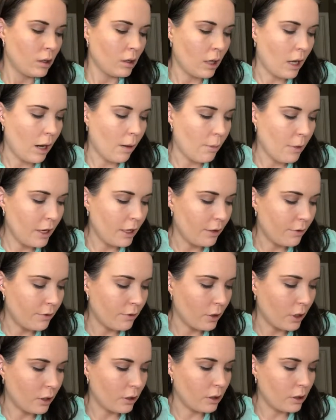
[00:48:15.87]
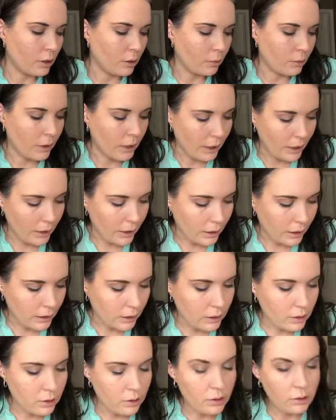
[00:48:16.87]
I might have thrown it away,
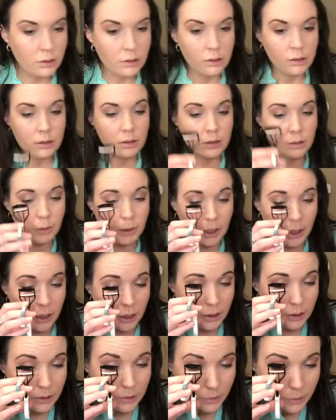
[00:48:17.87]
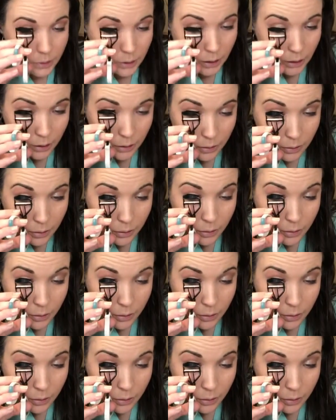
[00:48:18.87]
to be honest with you.